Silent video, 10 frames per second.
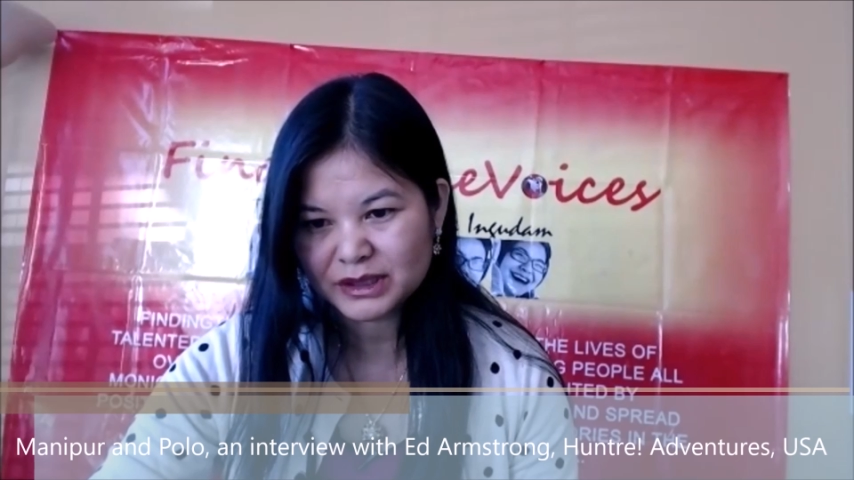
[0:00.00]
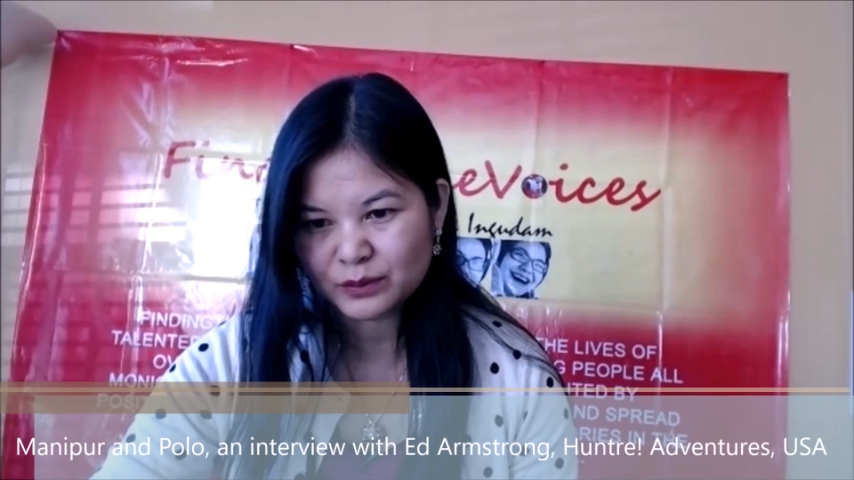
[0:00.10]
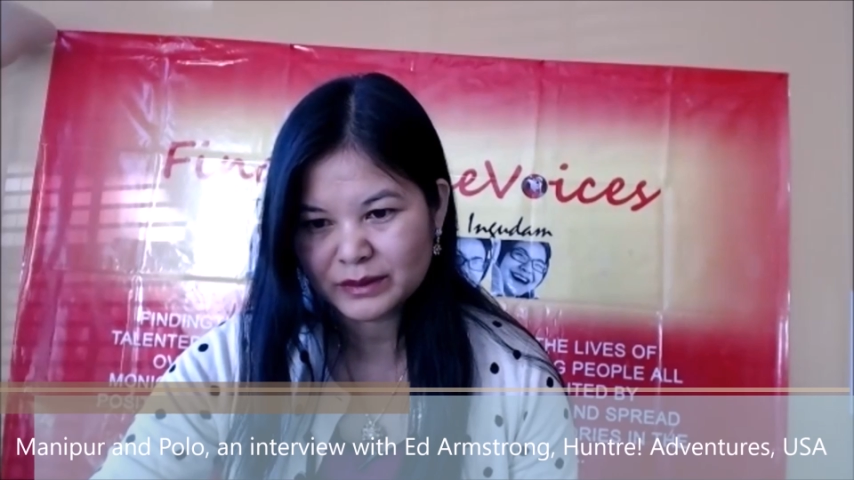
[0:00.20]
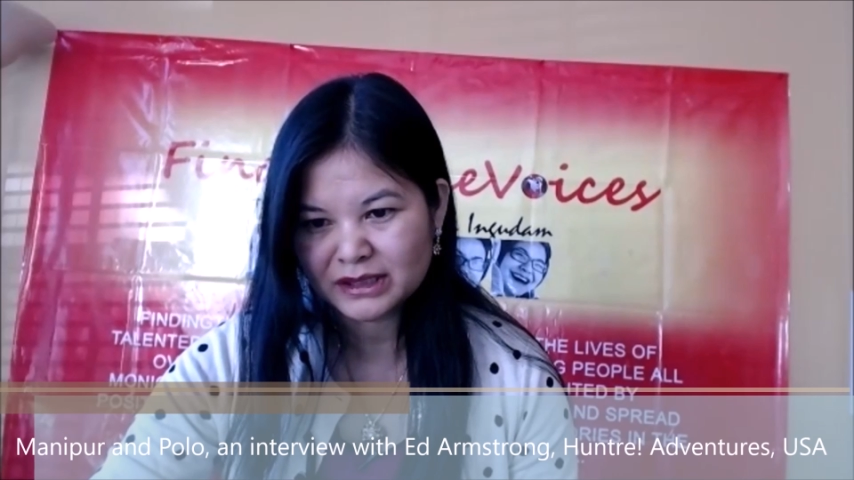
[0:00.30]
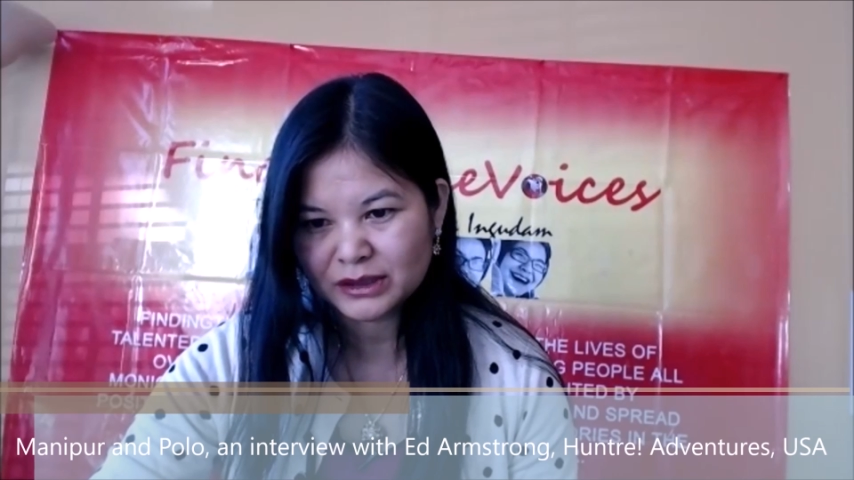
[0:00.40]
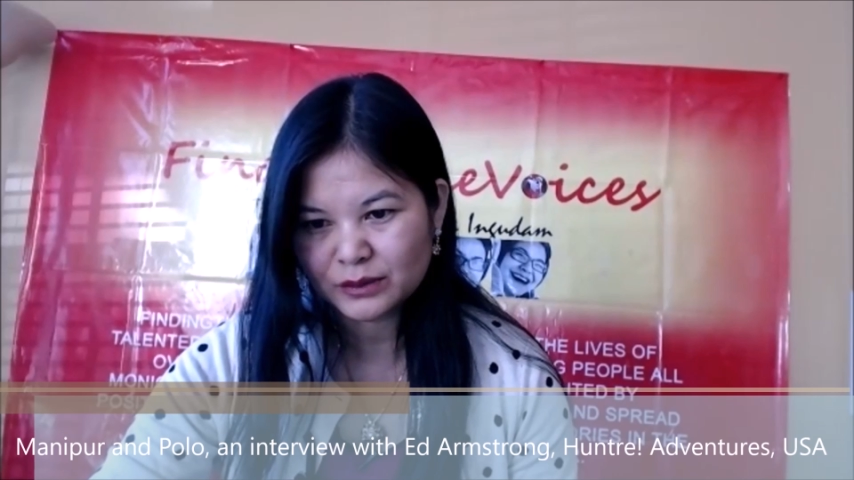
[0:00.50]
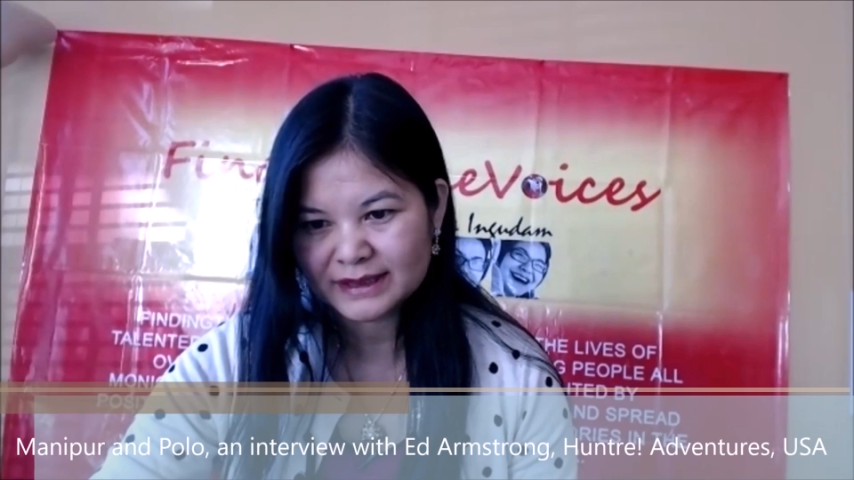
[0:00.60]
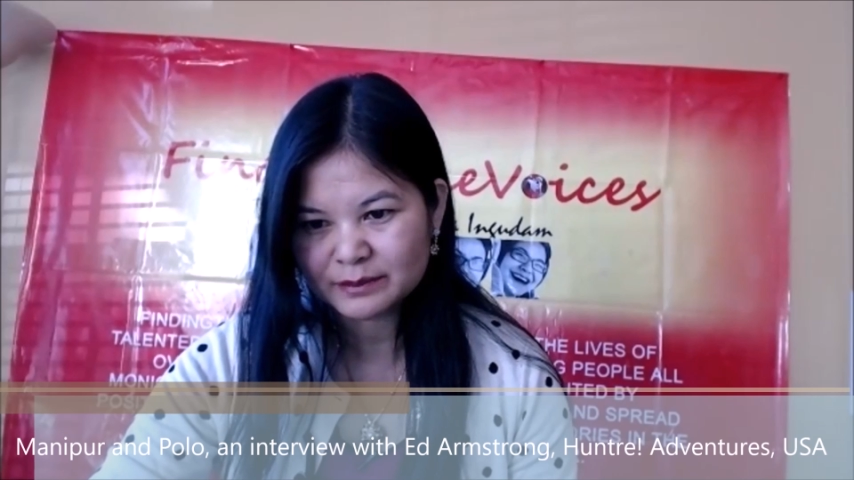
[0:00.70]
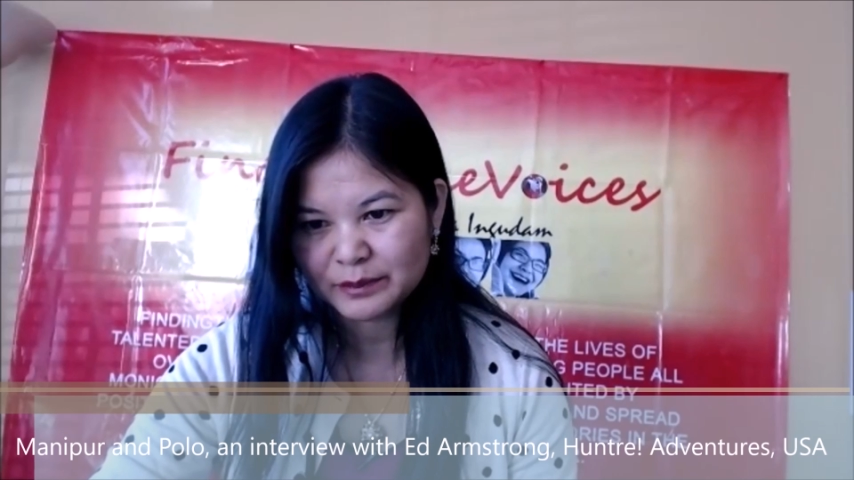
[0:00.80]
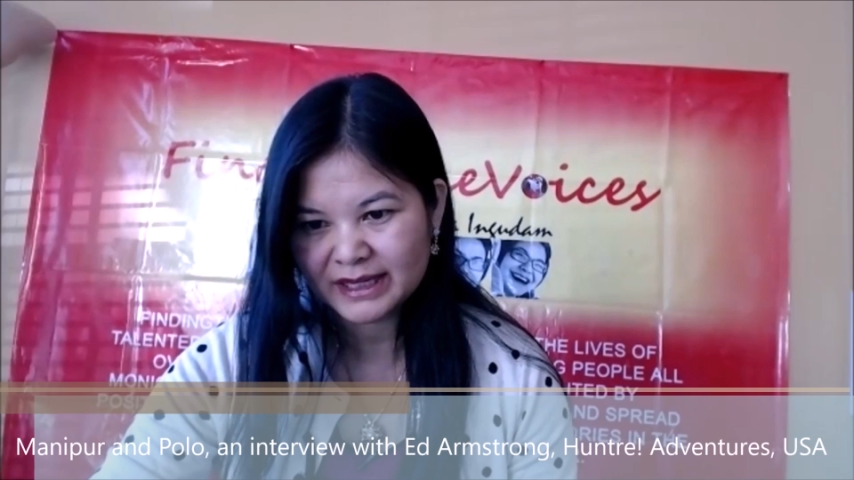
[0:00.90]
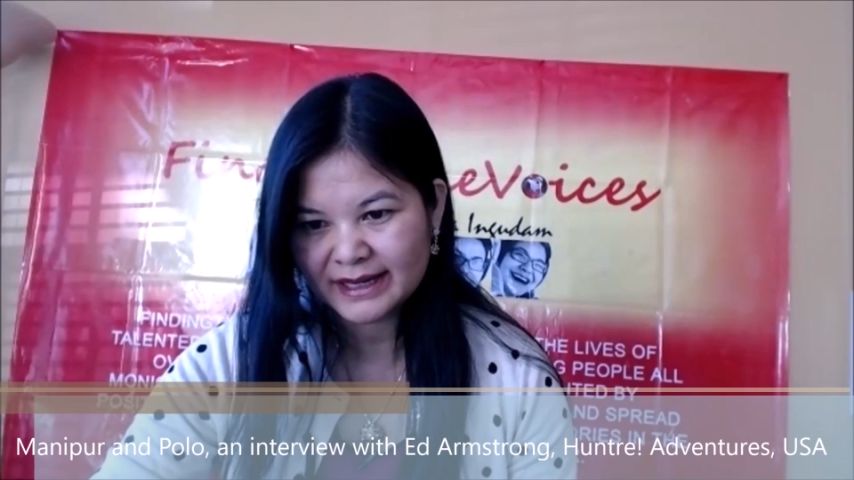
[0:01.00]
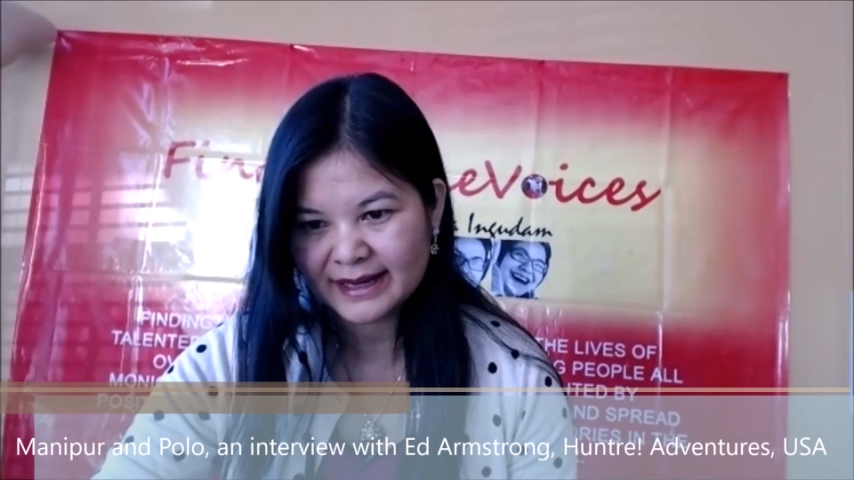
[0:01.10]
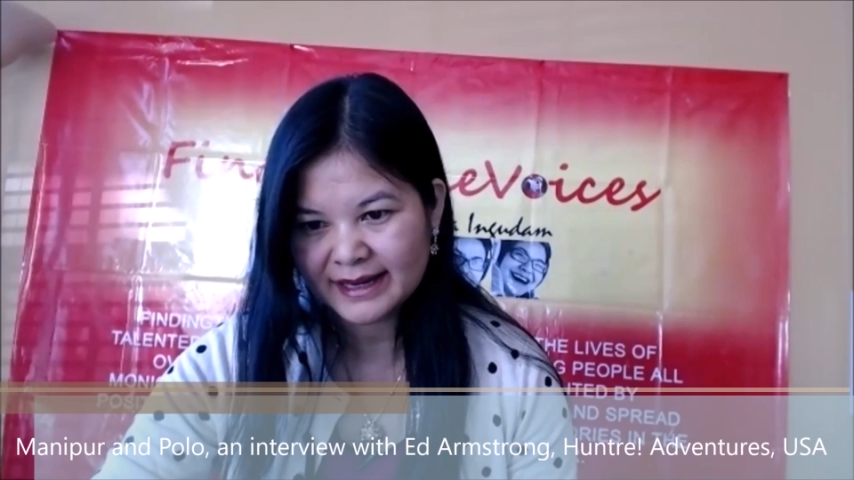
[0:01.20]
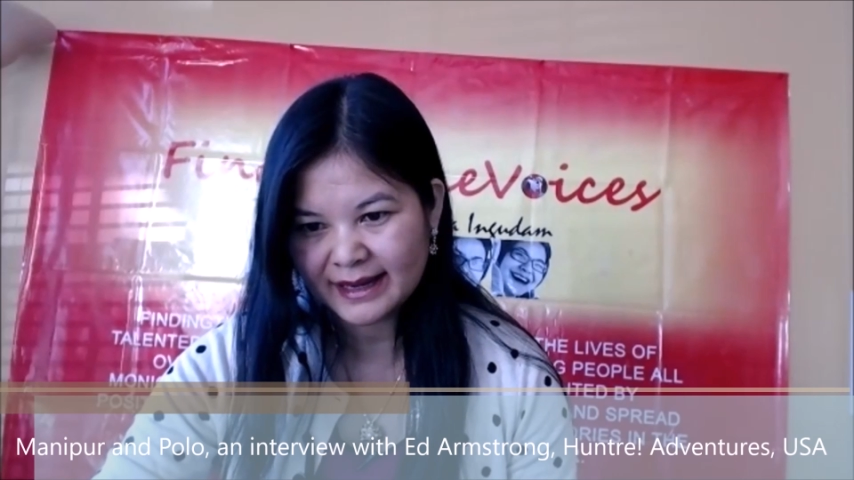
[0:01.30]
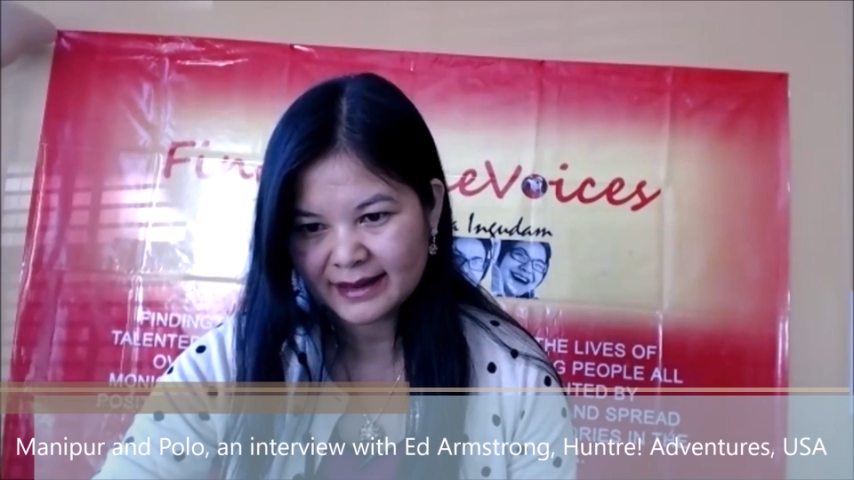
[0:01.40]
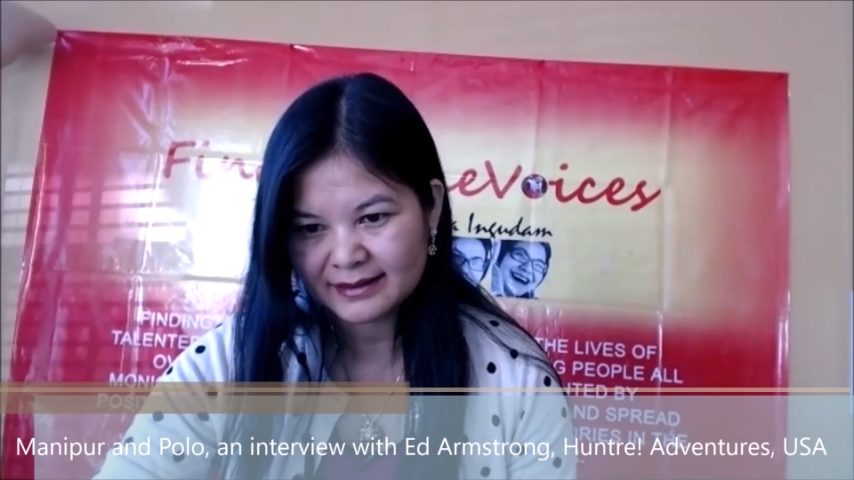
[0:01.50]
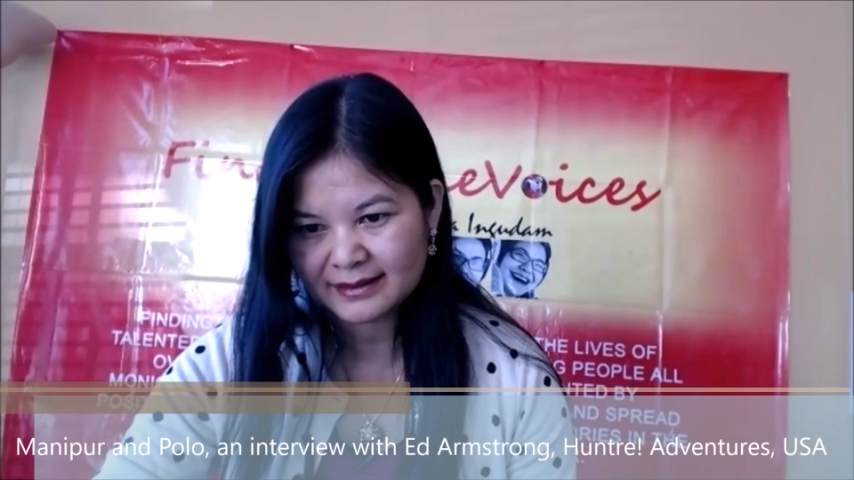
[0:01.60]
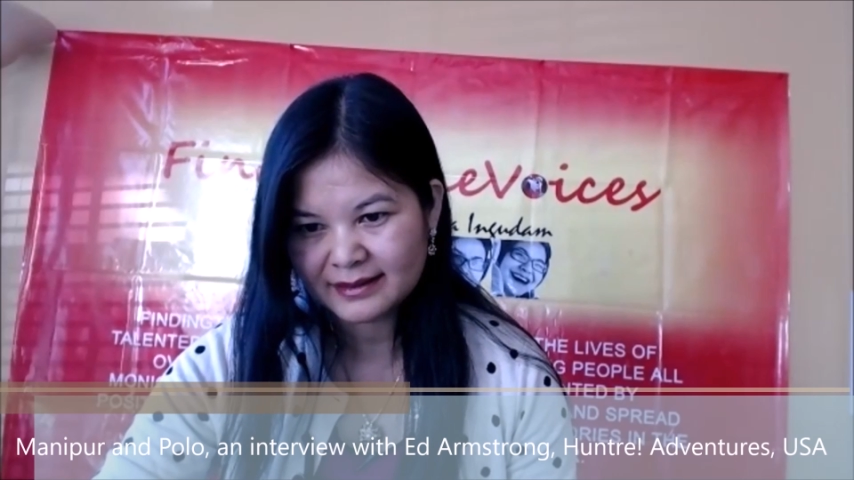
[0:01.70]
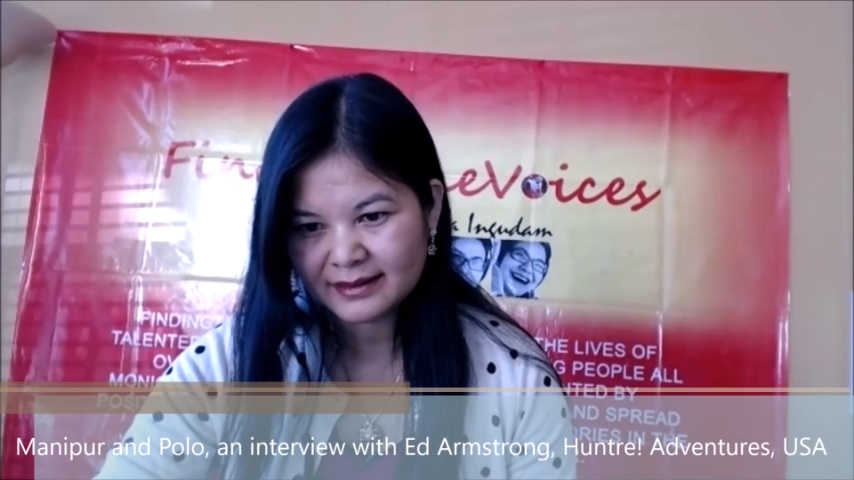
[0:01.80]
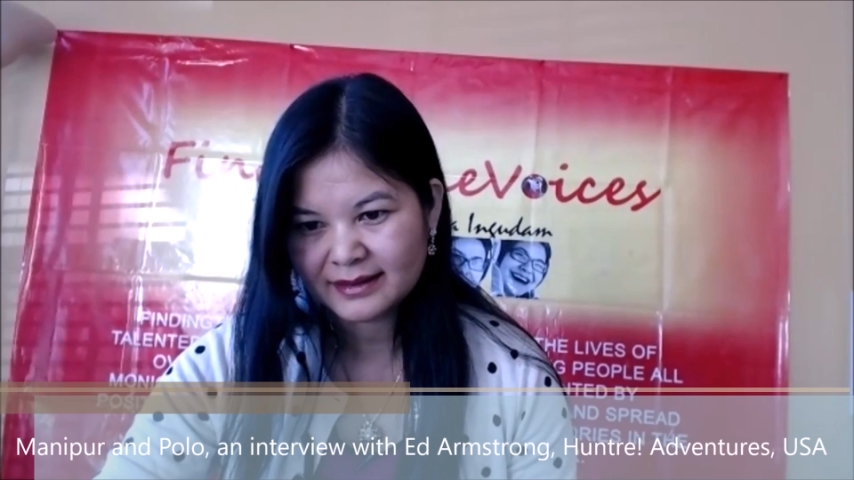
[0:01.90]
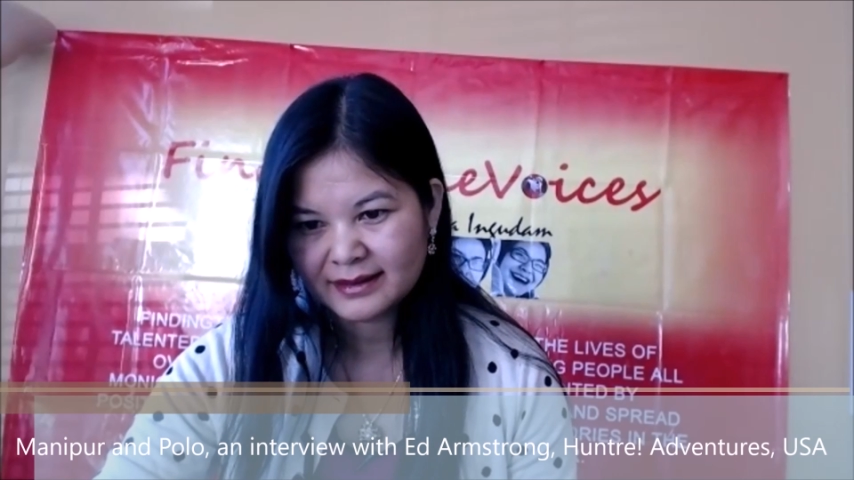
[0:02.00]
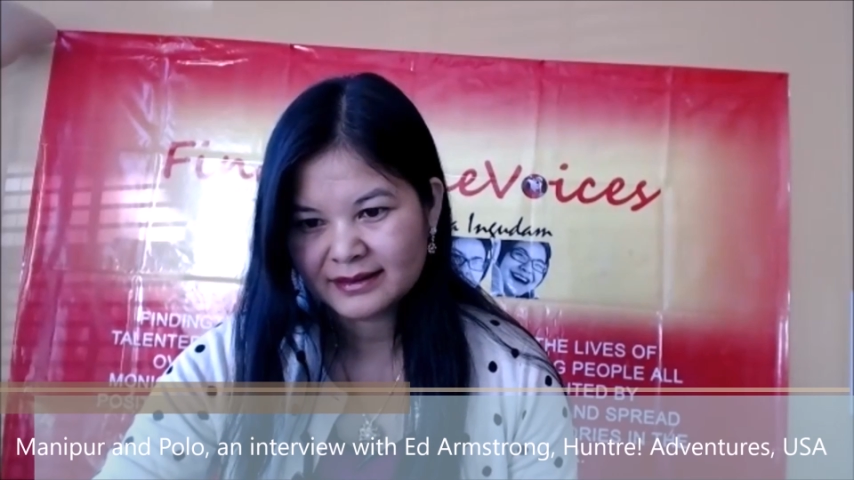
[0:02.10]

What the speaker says: between USPA and